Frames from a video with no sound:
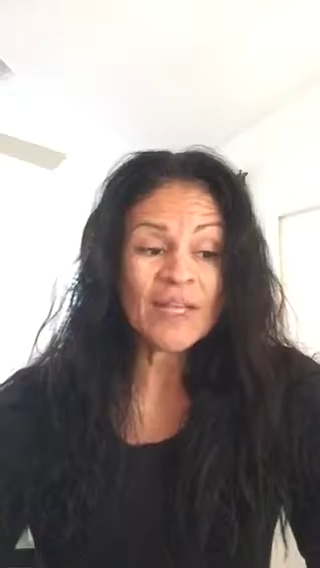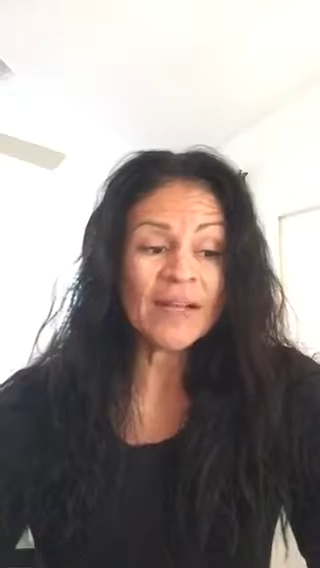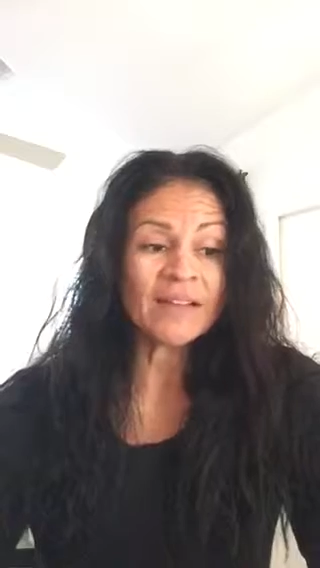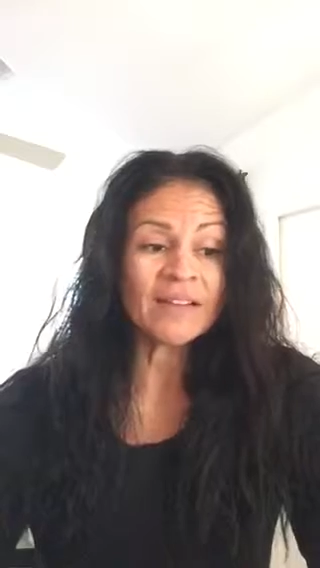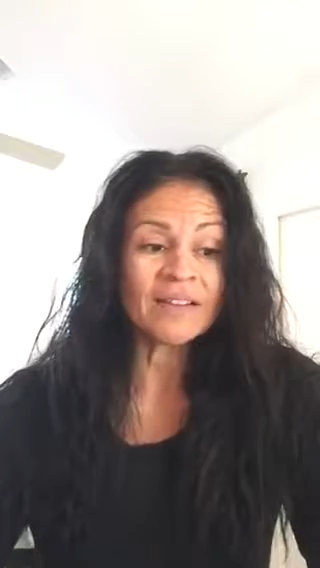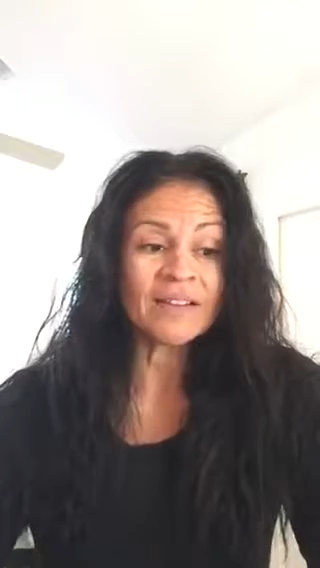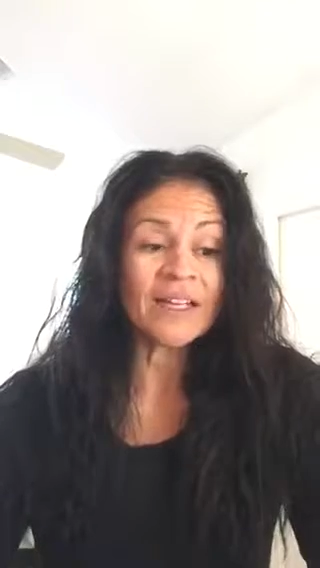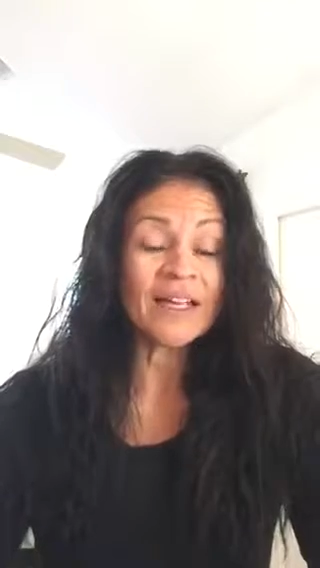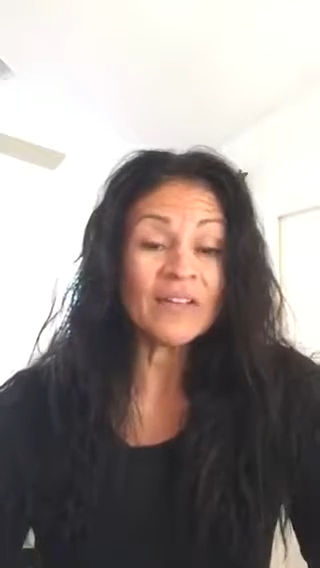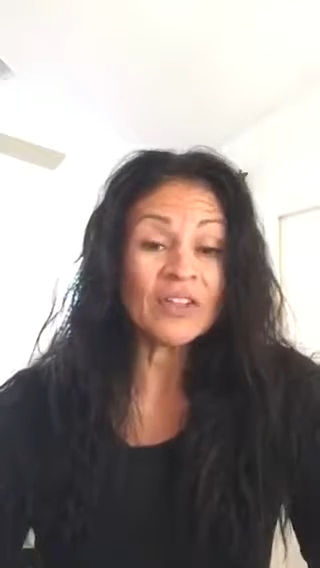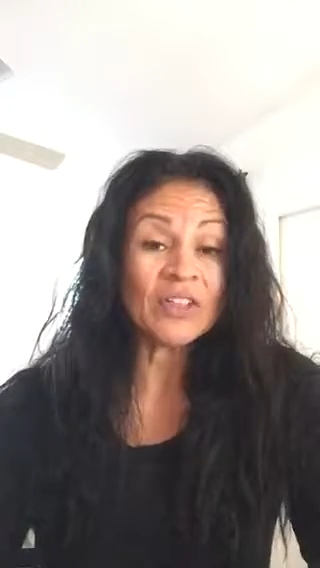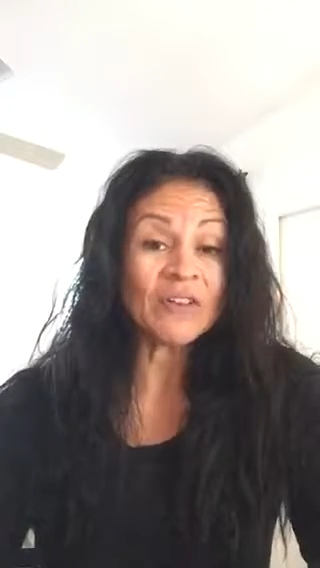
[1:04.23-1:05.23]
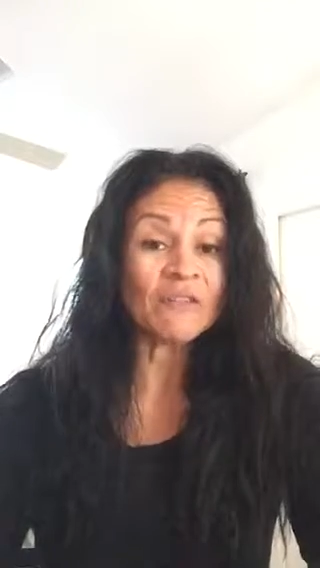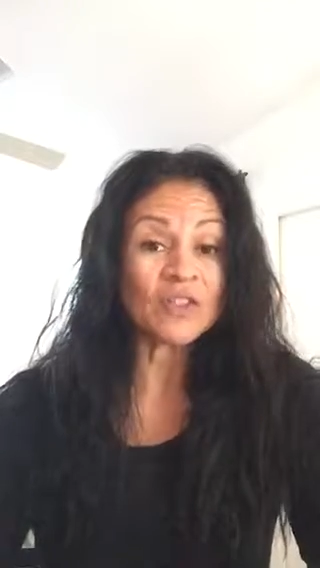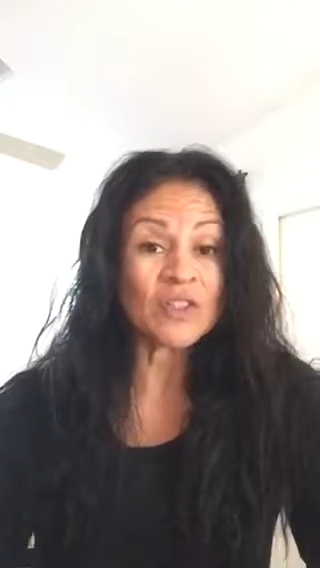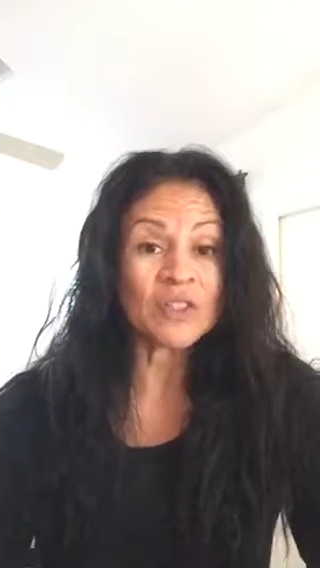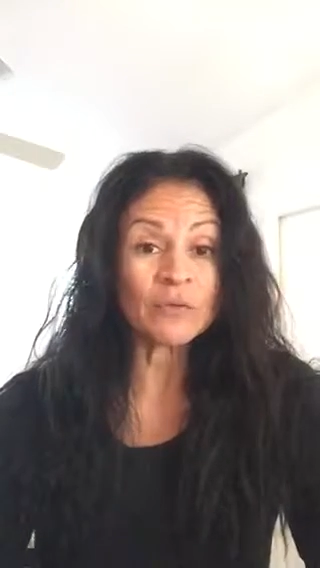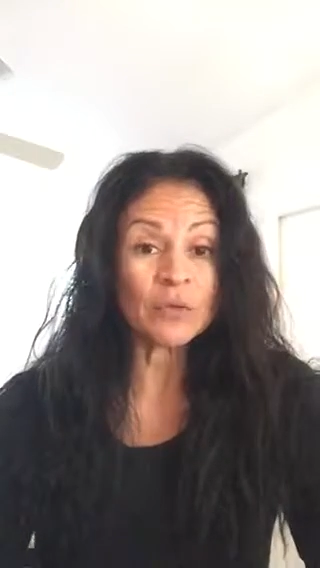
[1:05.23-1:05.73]
salad, and I have enough
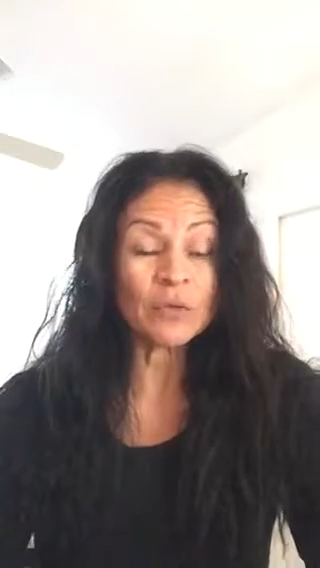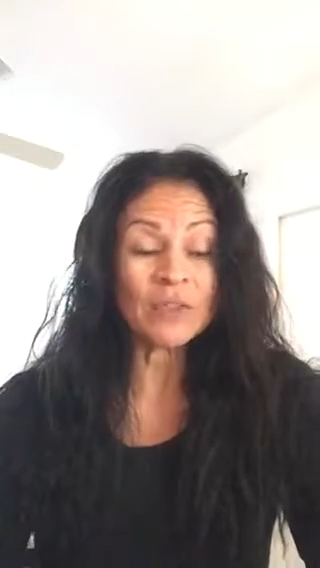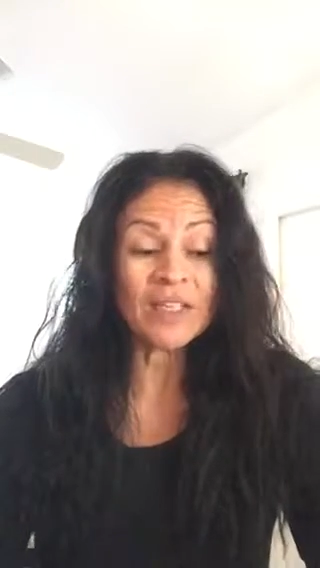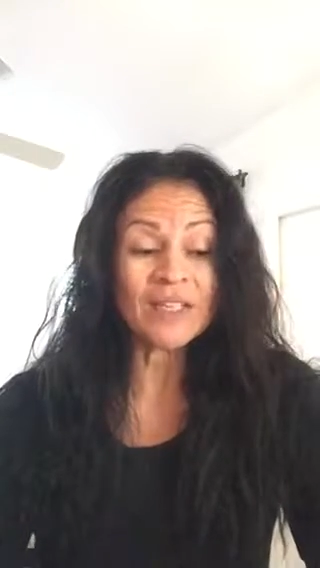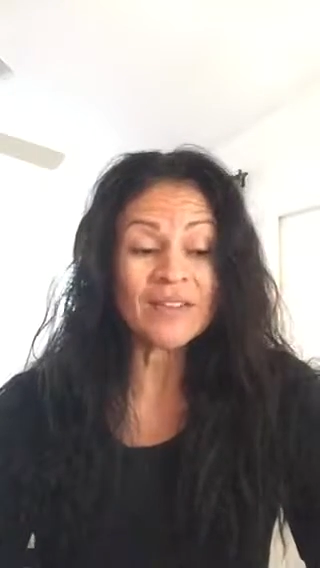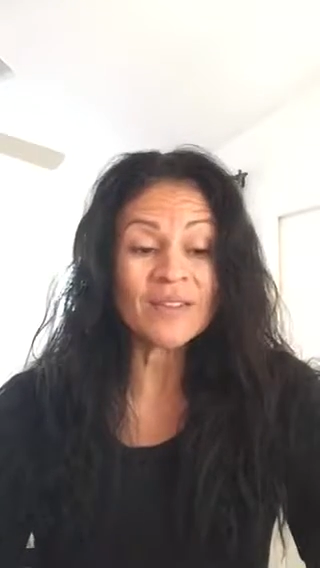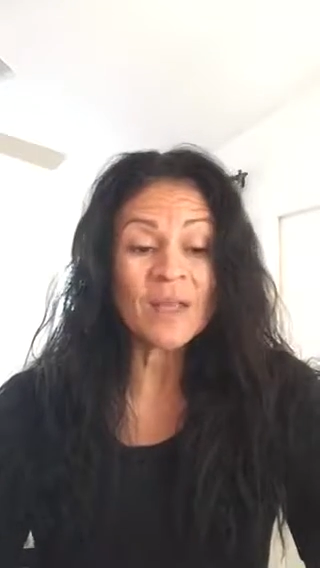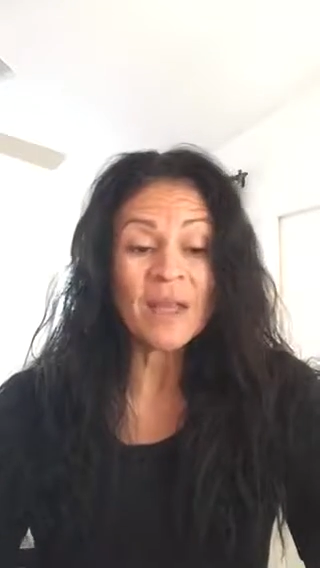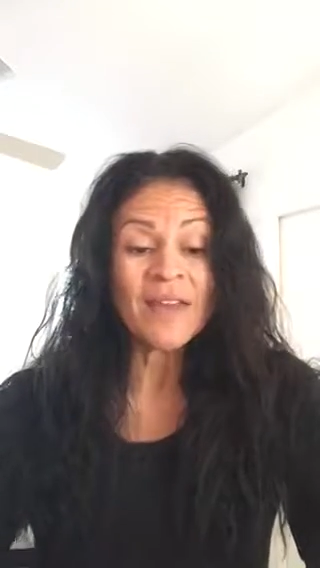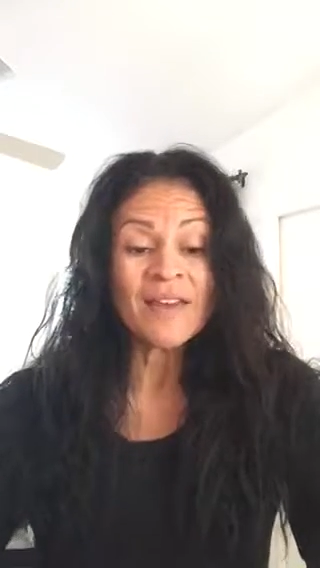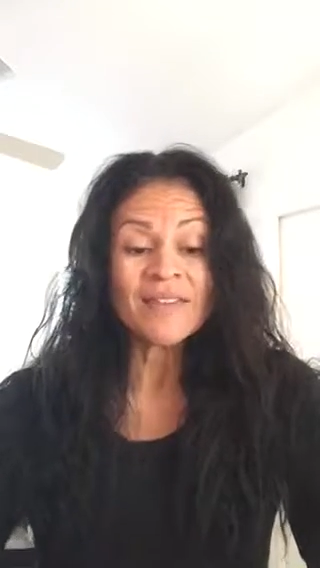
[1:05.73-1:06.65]
for several days.